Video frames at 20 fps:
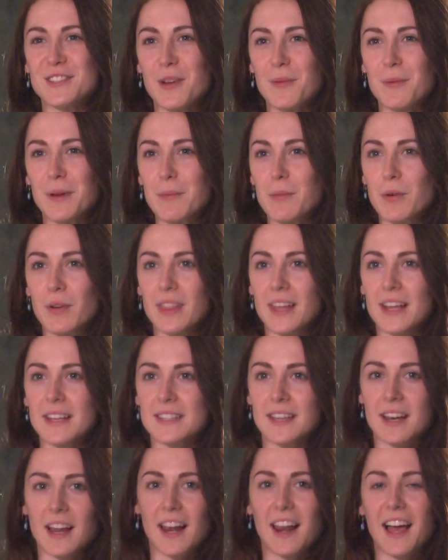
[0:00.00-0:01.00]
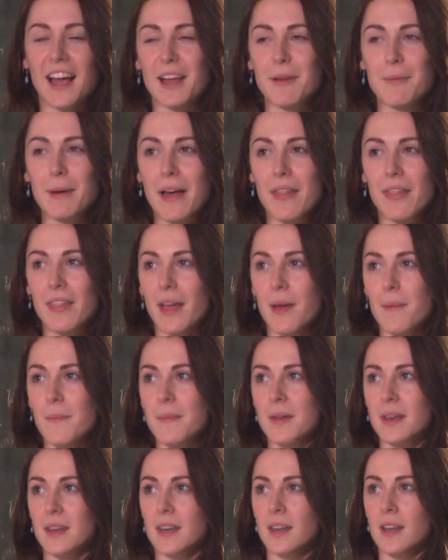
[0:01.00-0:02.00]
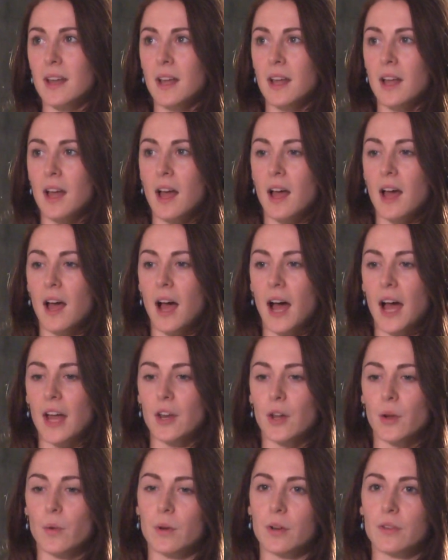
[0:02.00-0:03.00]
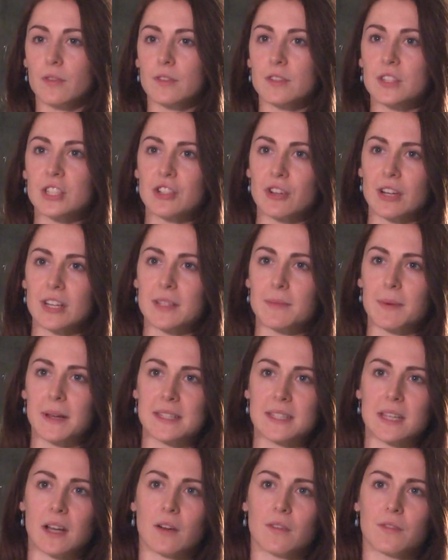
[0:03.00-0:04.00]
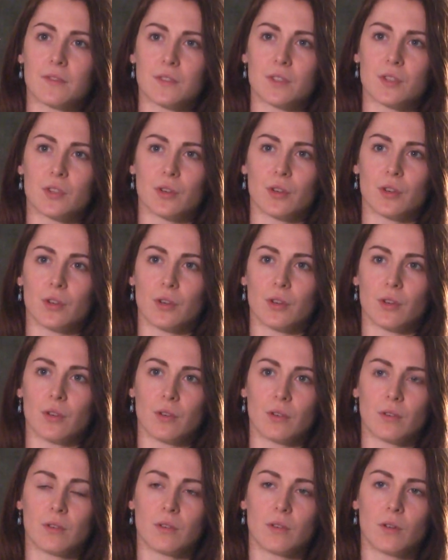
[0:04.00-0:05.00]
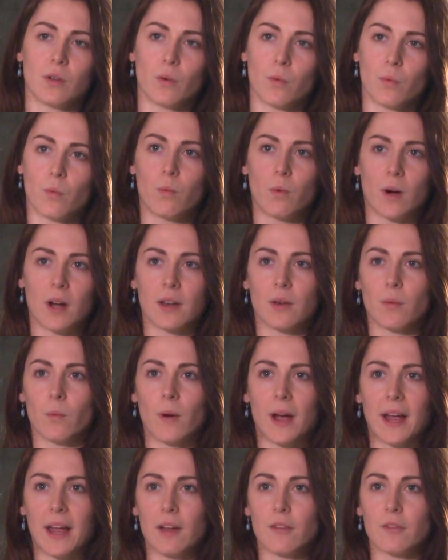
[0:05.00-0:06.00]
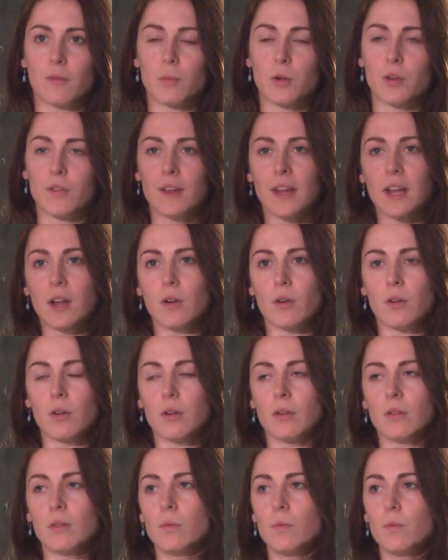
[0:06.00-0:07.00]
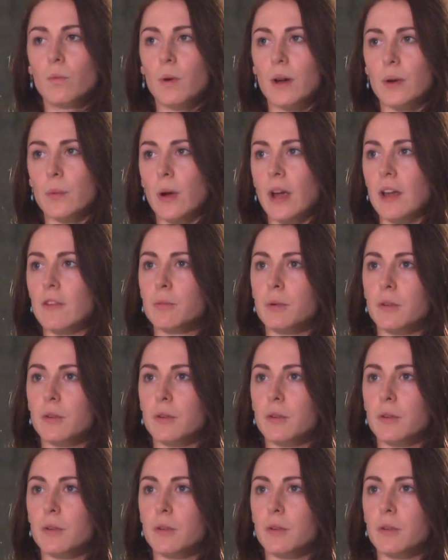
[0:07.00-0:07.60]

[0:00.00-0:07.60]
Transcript: so many more things that I like about them, and I don't want to restrict myself to one way of moving or one way of